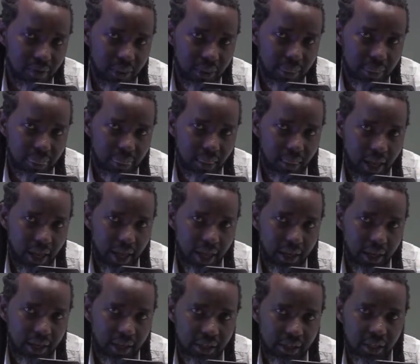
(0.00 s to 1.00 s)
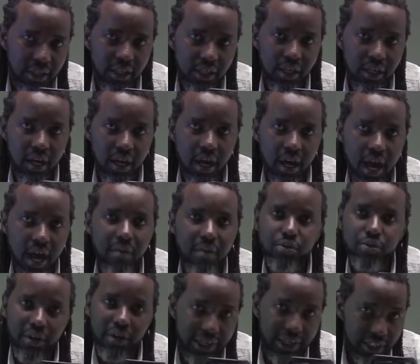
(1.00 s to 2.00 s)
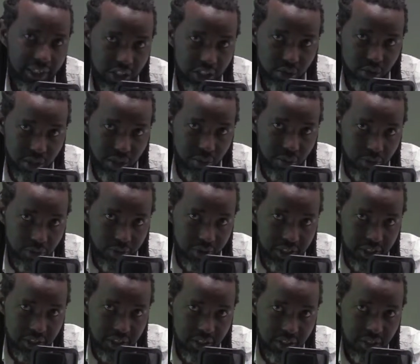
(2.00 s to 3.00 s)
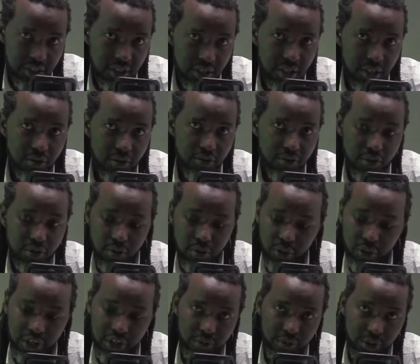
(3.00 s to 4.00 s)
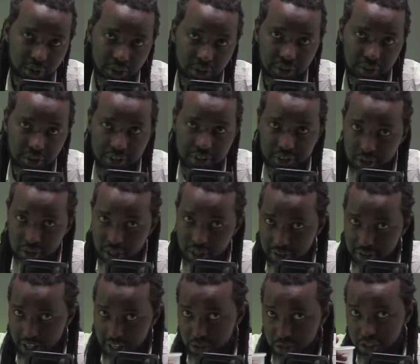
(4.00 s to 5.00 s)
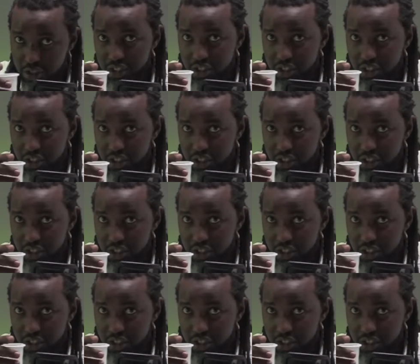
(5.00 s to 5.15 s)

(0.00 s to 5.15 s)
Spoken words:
And I'm sure I'll get into trouble for this from wedding photographers, so let me just sip my